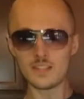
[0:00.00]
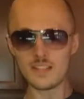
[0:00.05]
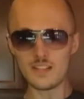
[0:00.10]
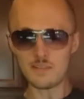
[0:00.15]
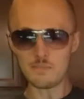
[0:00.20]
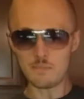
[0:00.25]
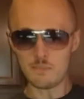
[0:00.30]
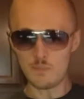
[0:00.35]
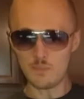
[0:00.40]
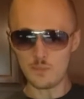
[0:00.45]

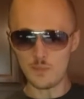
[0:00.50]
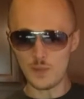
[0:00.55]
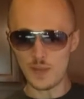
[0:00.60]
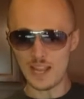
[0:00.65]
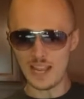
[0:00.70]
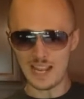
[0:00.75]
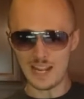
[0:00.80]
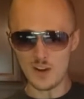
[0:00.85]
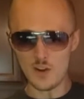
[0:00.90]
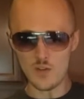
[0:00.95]
I
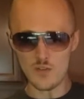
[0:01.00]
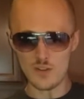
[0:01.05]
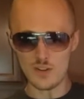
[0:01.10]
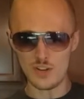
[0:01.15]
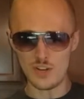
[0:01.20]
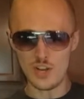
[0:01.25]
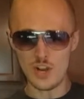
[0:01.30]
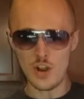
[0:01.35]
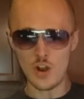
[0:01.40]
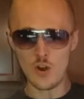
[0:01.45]
don't
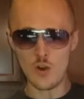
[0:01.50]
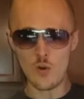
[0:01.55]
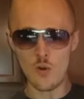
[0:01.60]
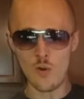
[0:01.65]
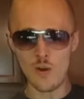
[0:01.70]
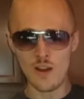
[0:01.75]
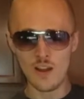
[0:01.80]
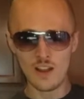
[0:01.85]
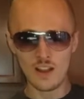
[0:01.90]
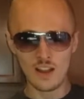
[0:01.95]

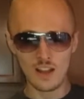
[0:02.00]
know.